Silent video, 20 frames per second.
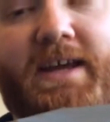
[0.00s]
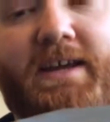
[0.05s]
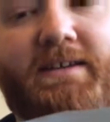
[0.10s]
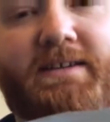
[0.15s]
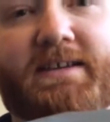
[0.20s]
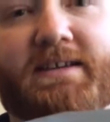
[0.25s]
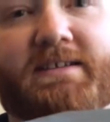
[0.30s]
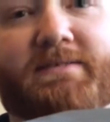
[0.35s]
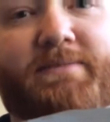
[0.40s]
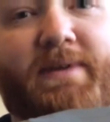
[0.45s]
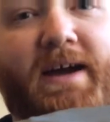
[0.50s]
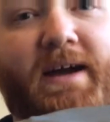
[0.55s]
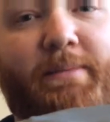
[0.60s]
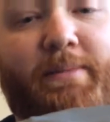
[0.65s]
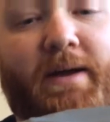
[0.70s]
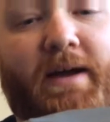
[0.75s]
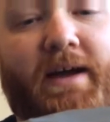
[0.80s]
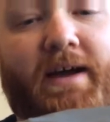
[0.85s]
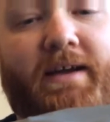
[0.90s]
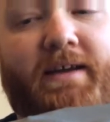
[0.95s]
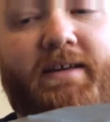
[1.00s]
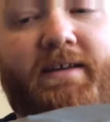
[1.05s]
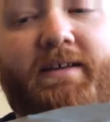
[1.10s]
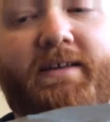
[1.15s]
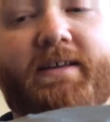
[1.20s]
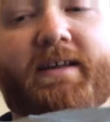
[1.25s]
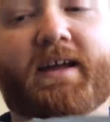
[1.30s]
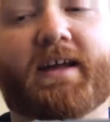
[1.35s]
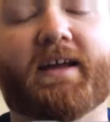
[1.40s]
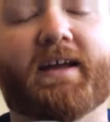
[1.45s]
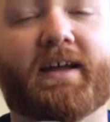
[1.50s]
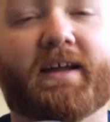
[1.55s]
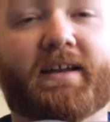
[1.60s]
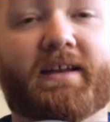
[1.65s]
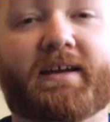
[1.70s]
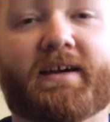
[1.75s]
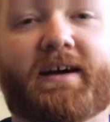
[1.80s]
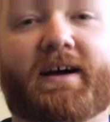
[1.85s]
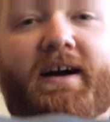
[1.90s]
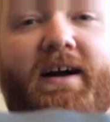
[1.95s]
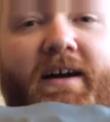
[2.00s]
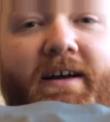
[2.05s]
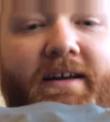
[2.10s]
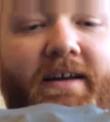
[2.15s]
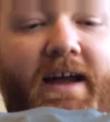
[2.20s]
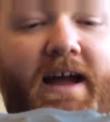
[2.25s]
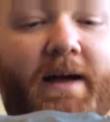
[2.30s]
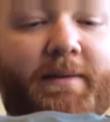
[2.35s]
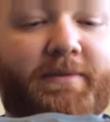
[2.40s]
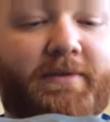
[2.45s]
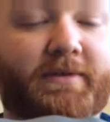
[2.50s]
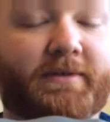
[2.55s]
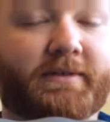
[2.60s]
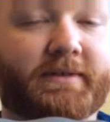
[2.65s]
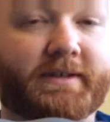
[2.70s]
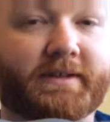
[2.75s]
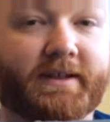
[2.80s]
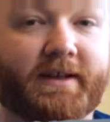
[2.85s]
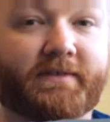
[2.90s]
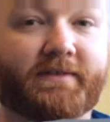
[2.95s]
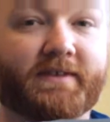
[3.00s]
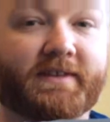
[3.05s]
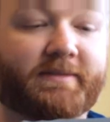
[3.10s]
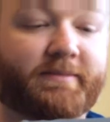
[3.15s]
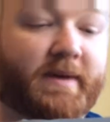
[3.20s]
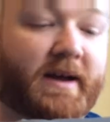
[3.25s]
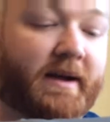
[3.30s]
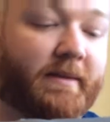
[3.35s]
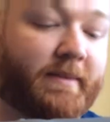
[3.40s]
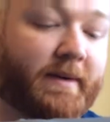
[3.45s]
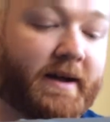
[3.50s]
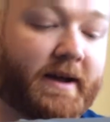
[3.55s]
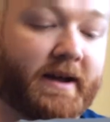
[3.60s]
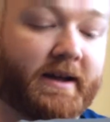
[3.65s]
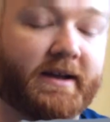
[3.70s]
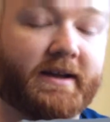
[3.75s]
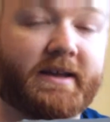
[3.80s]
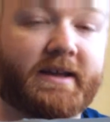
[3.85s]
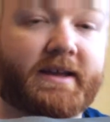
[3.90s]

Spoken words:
18 backpack. And I absolutely love this backpack.